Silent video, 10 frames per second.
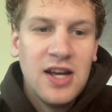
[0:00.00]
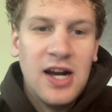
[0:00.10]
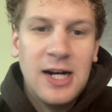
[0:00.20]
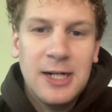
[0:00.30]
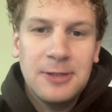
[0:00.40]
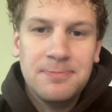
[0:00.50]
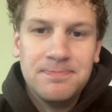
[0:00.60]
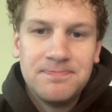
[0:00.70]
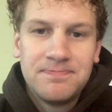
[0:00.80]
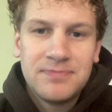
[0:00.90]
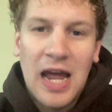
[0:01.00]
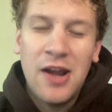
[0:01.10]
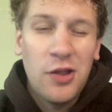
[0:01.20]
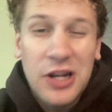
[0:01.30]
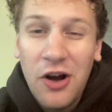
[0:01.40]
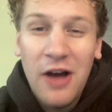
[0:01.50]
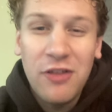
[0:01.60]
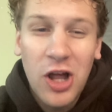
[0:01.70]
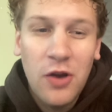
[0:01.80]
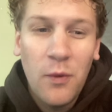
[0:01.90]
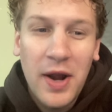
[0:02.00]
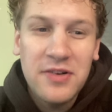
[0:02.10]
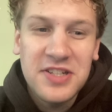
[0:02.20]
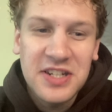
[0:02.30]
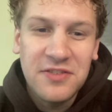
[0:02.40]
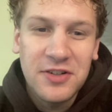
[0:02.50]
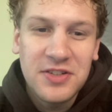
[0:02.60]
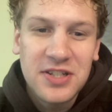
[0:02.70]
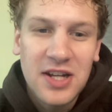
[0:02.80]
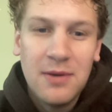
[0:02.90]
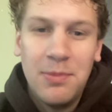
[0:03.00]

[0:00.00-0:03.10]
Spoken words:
I know they don't have a lot of wide receivers,